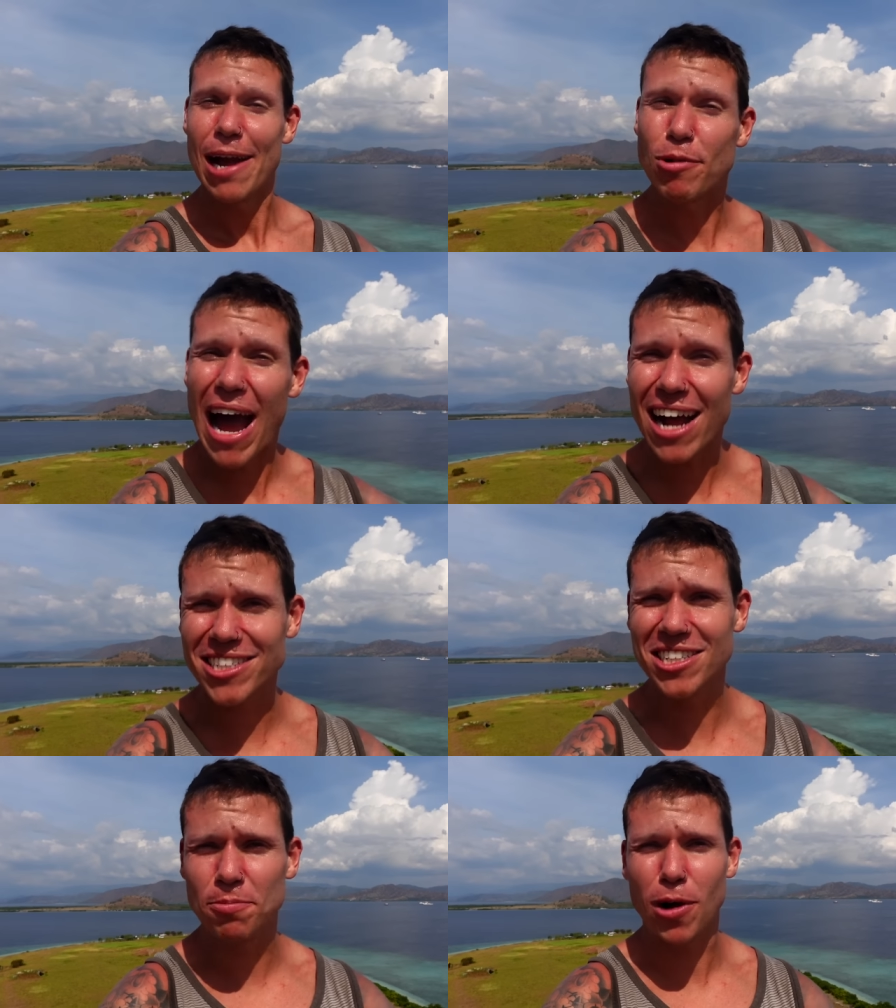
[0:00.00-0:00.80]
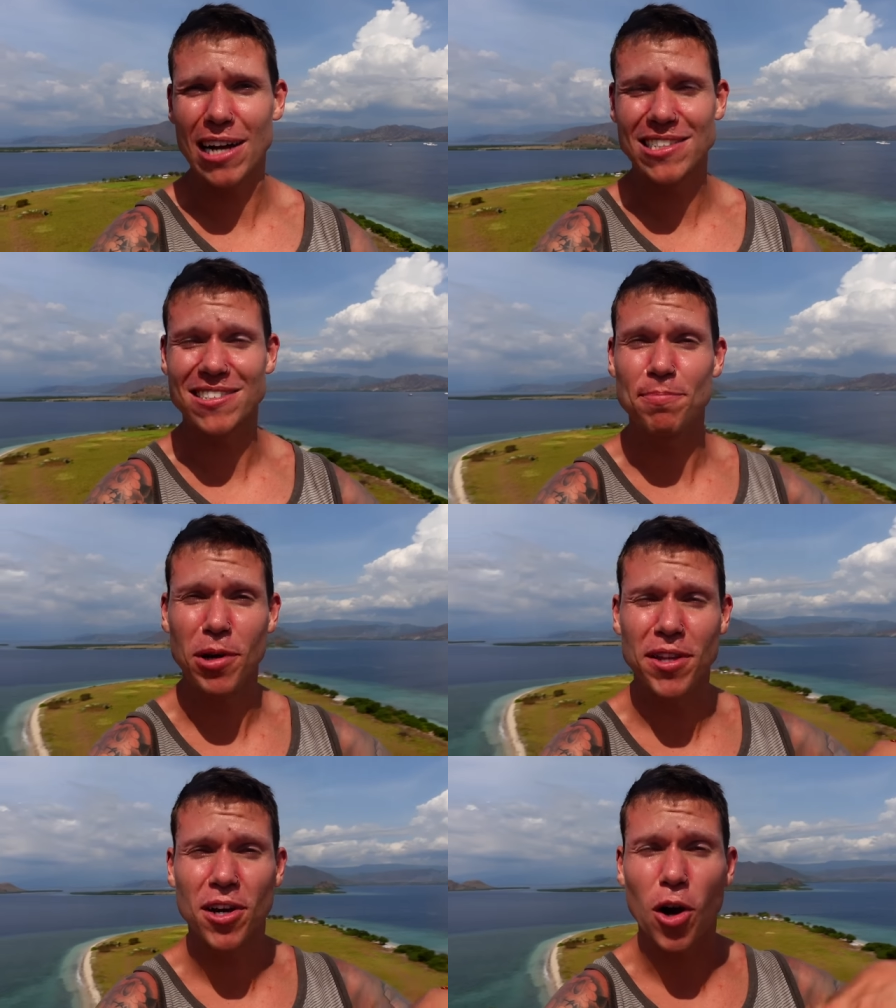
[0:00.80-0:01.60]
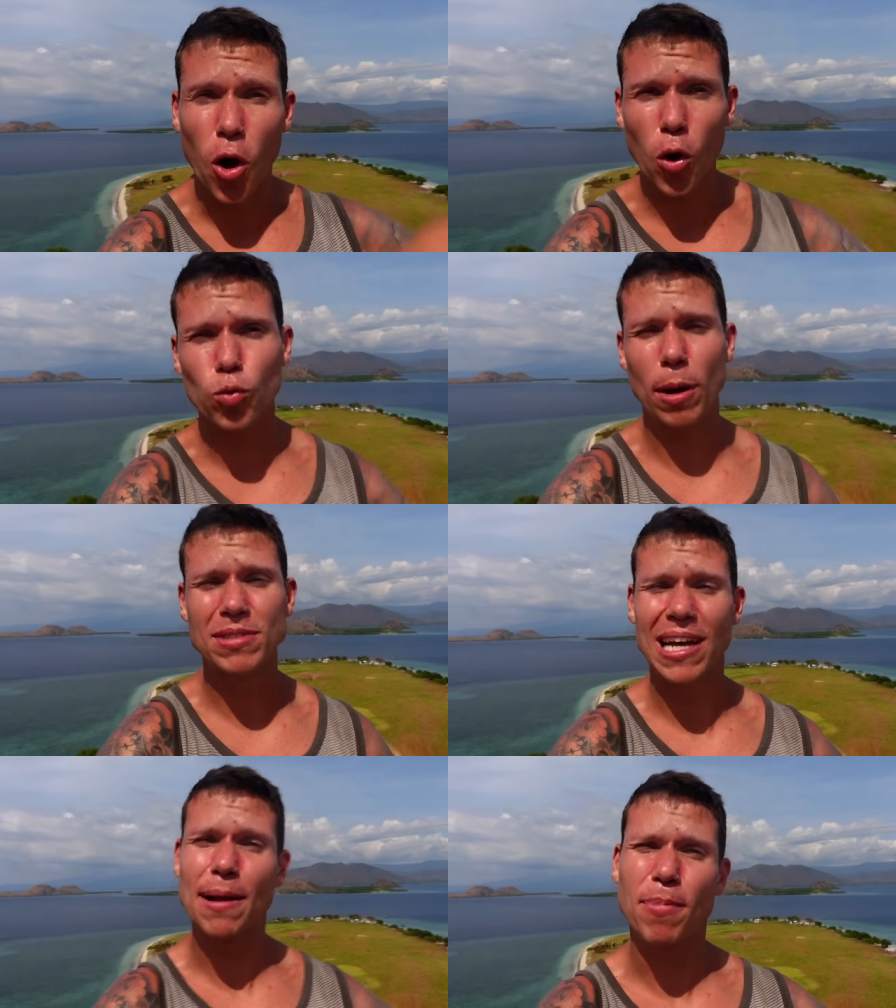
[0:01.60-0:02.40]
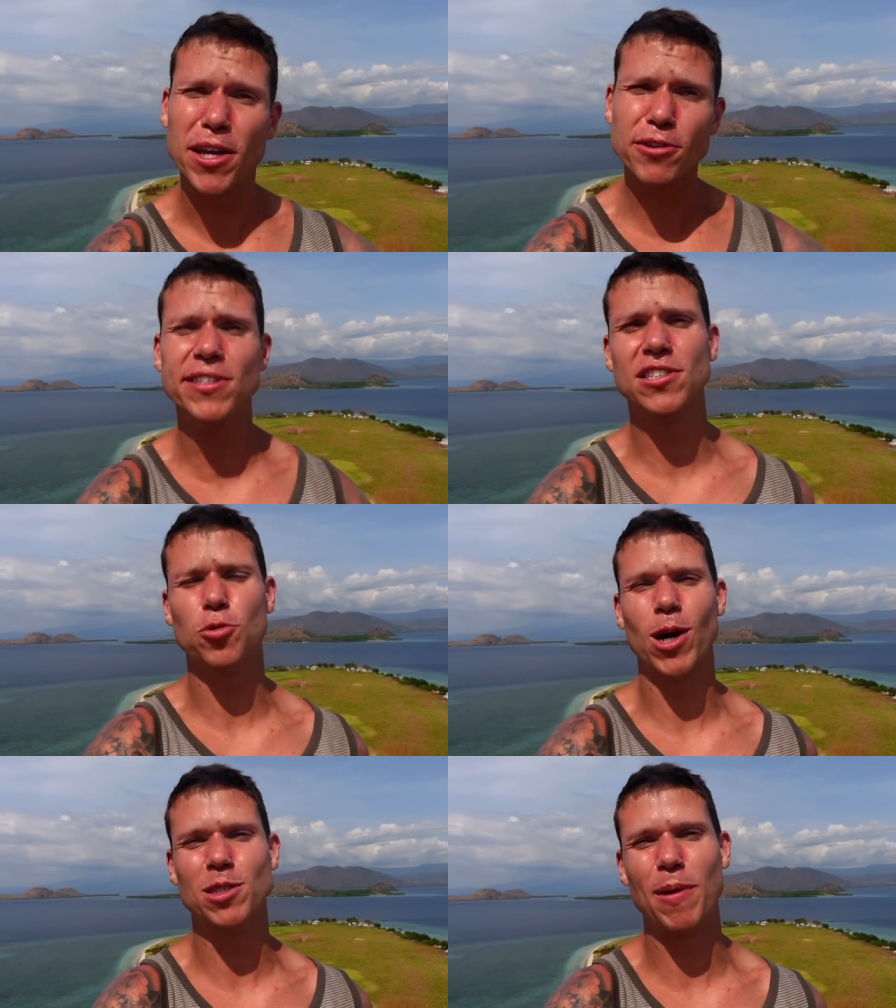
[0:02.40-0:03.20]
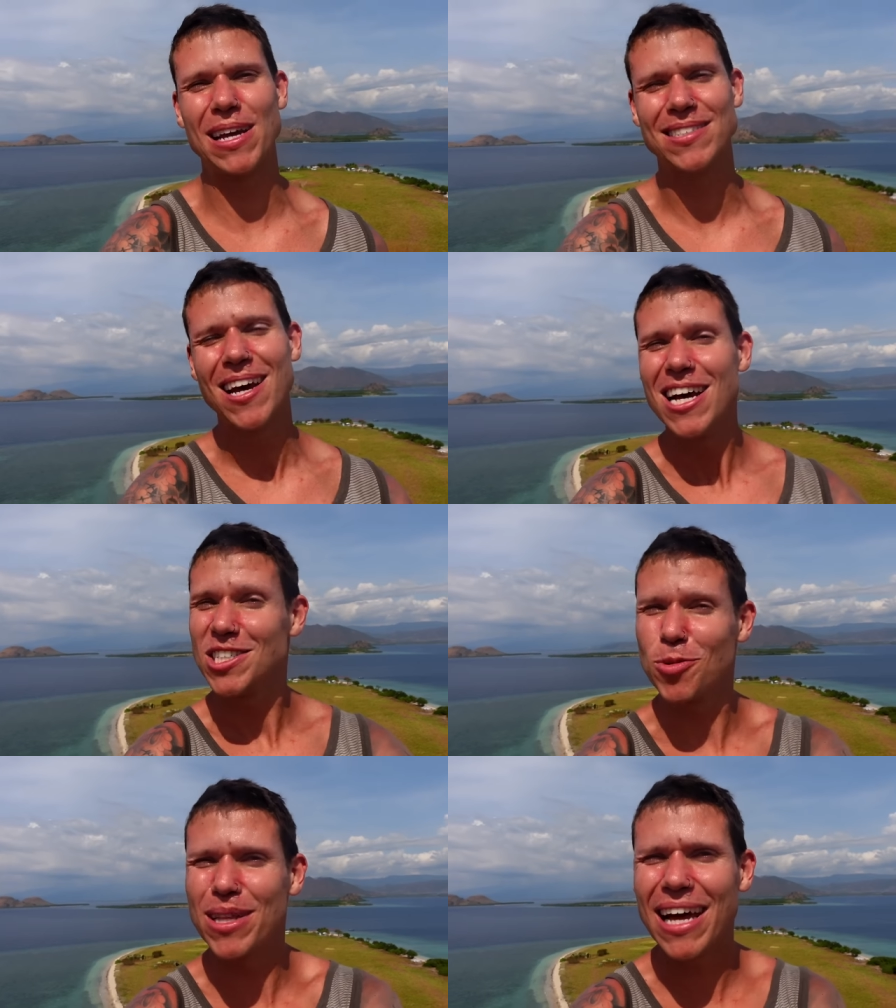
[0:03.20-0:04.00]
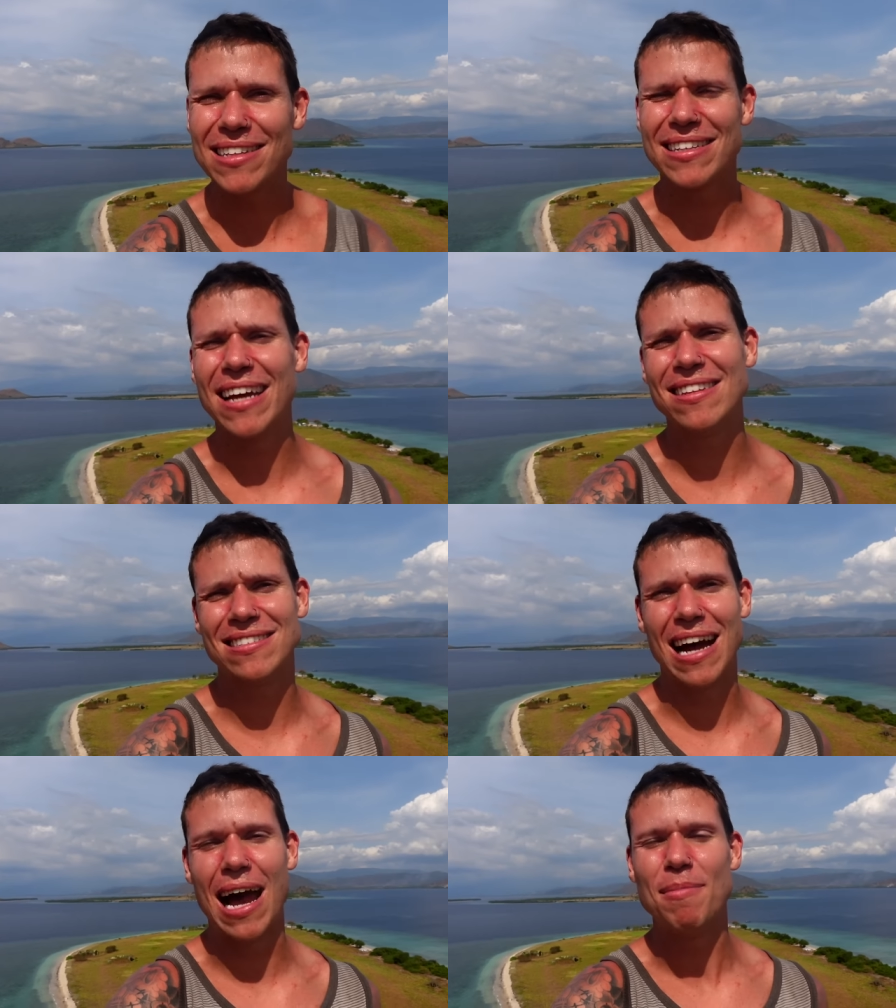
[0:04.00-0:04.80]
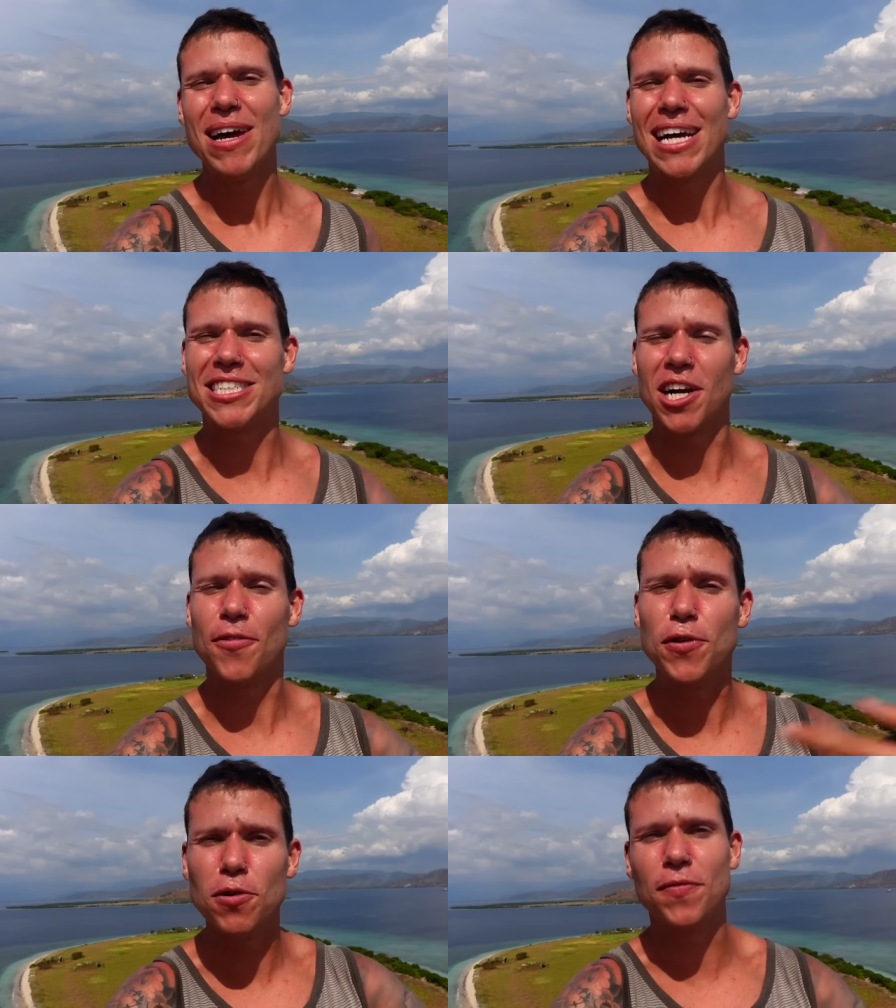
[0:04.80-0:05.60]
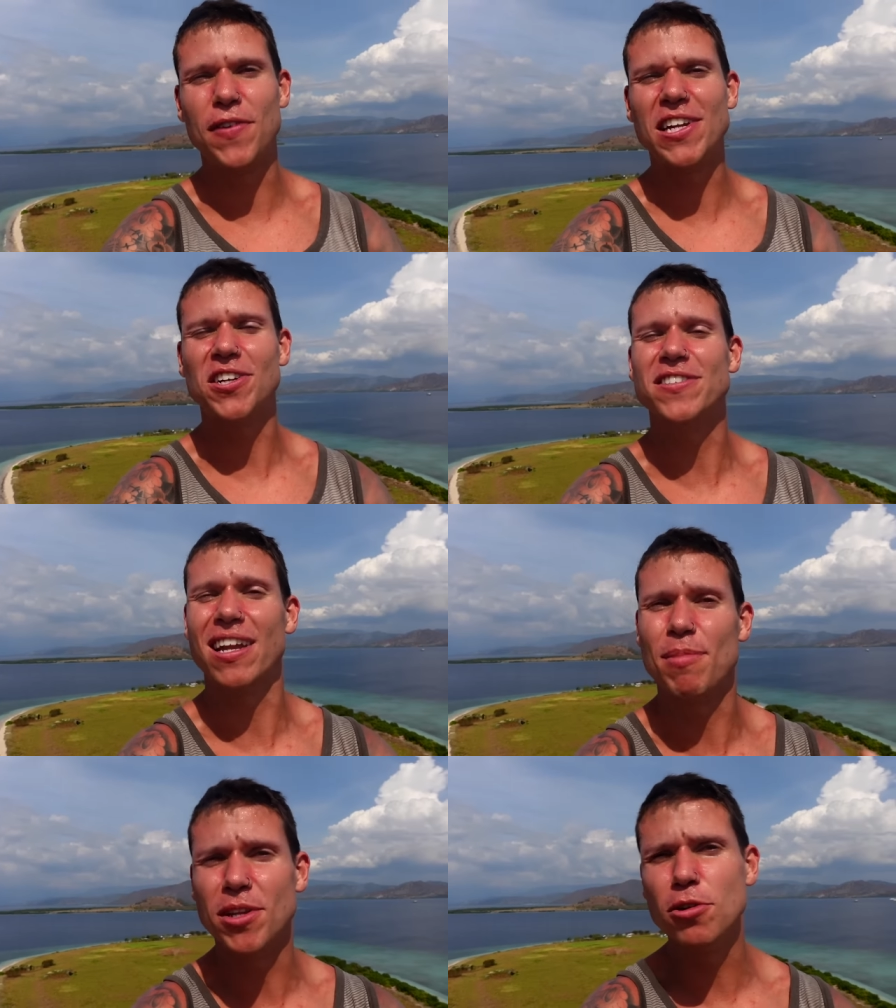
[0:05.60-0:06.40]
And we're actually in the process of building our own website by using Squarespace, so we'd like to take this time and share a few of the features that have been